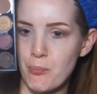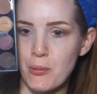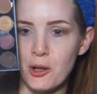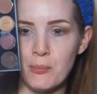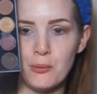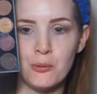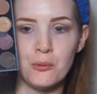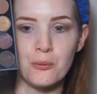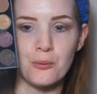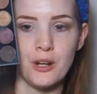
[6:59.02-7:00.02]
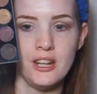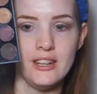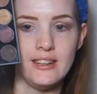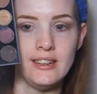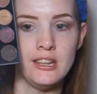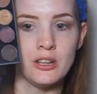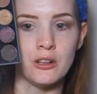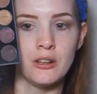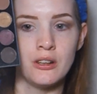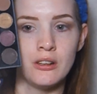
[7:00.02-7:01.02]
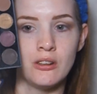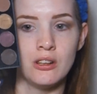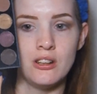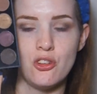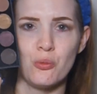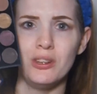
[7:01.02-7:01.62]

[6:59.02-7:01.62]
purple right here. It's